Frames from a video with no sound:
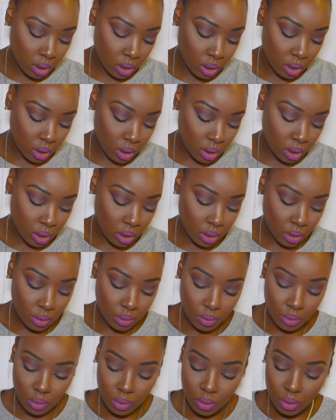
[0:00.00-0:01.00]

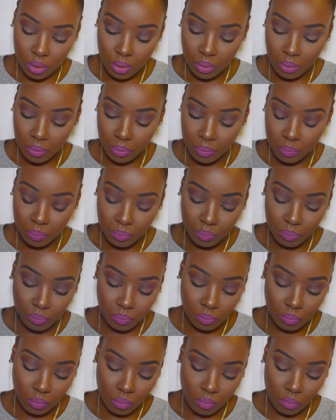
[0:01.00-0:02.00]

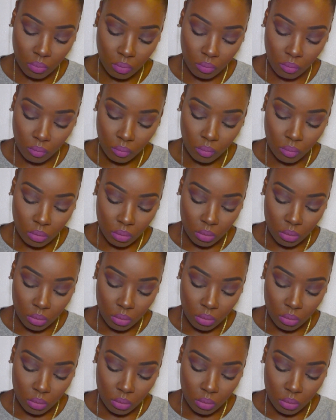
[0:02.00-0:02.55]
Nothing is said.